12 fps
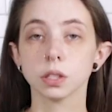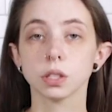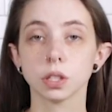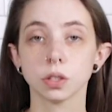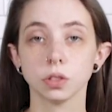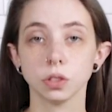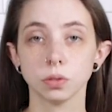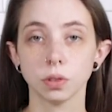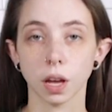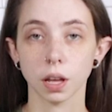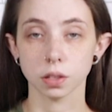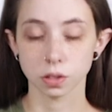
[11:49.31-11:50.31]
until you
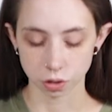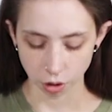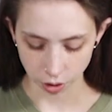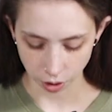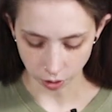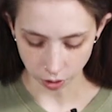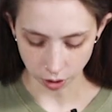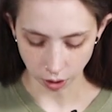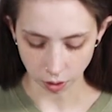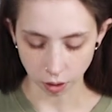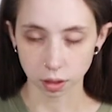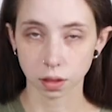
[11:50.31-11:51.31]
get starter
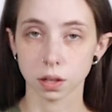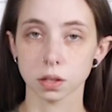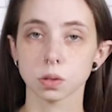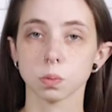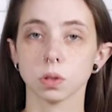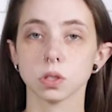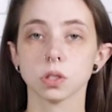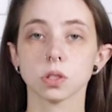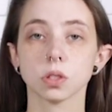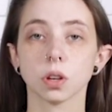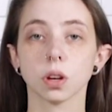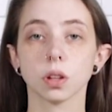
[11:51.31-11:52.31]
looking like this. Once
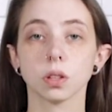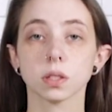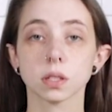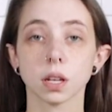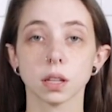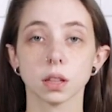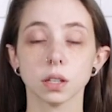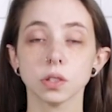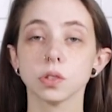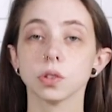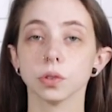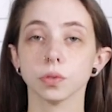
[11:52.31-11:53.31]
your starter looks like
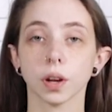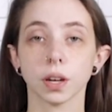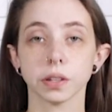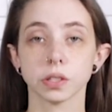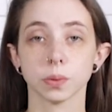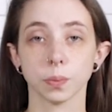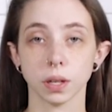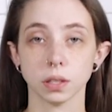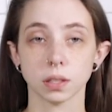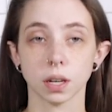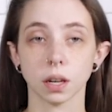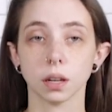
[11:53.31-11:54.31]
this, you're ready to
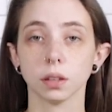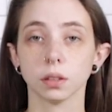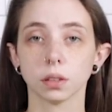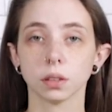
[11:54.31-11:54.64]
maintain.